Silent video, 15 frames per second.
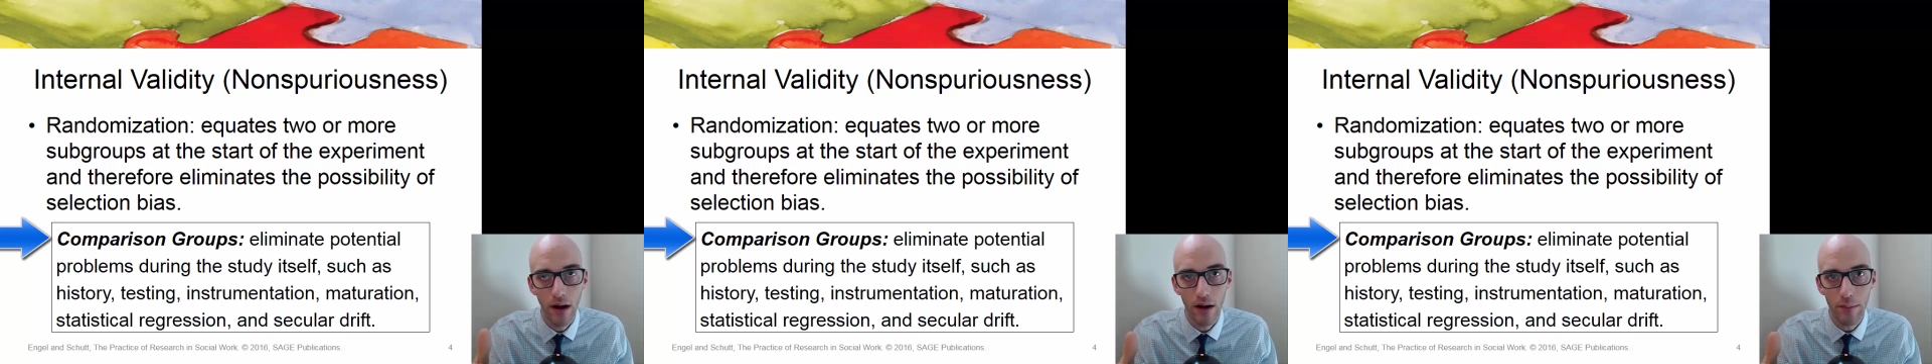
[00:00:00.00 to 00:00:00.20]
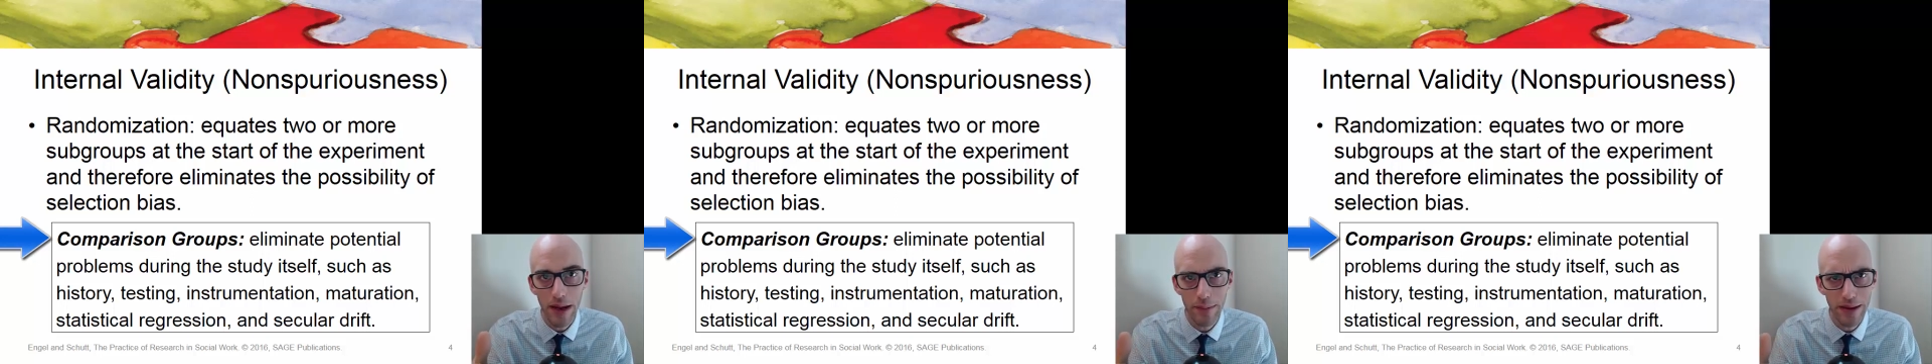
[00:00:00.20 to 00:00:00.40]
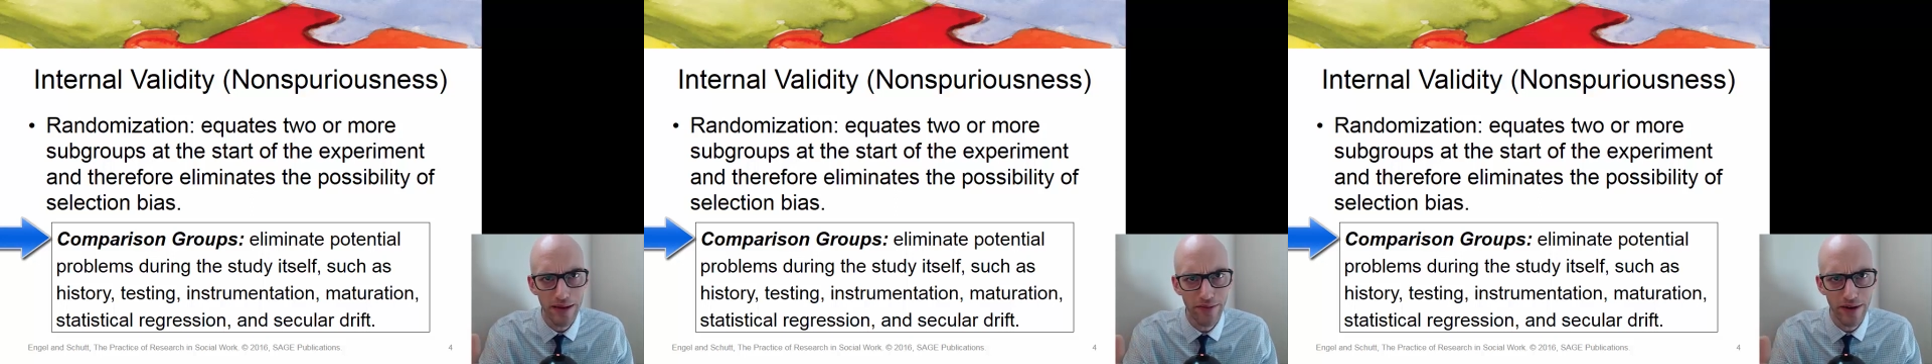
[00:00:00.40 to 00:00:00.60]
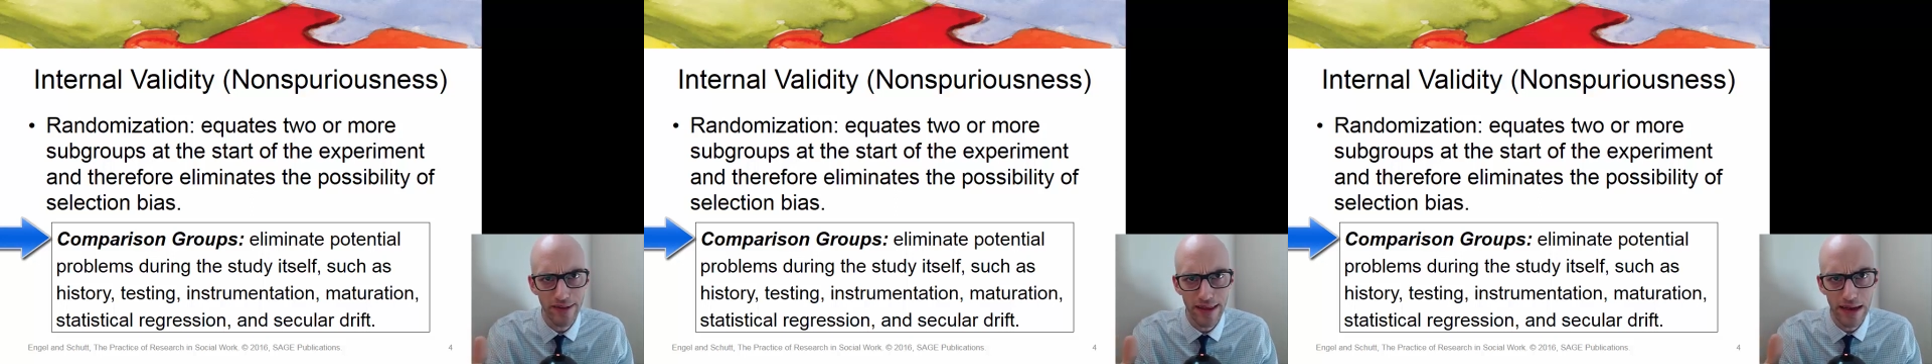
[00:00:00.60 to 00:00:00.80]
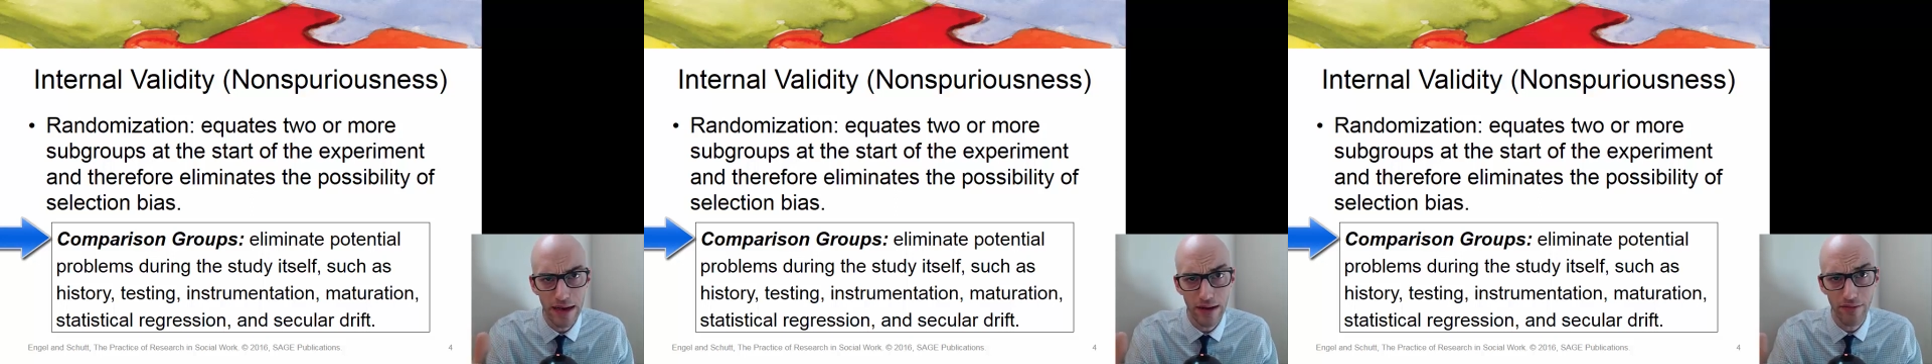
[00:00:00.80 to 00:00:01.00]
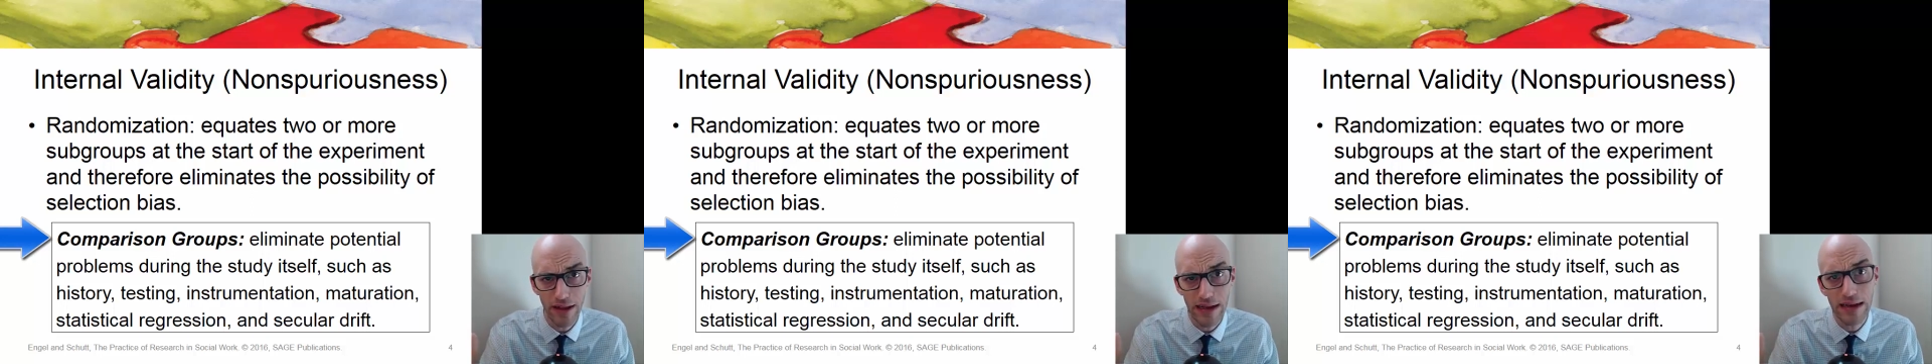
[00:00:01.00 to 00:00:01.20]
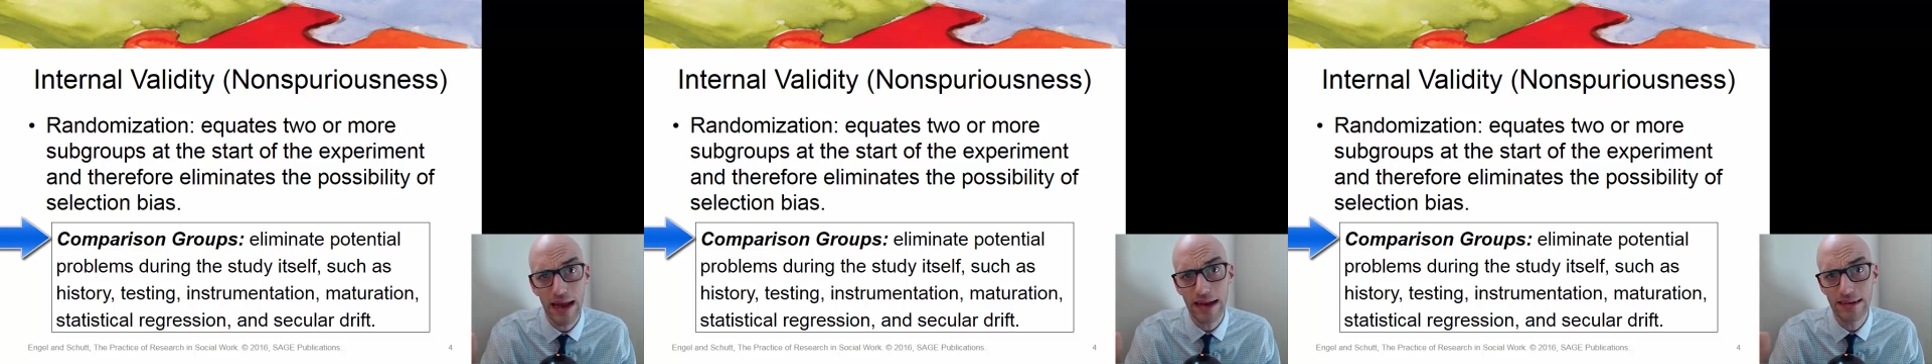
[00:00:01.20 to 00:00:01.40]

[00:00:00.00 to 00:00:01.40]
Or maybe if you're thinking of like an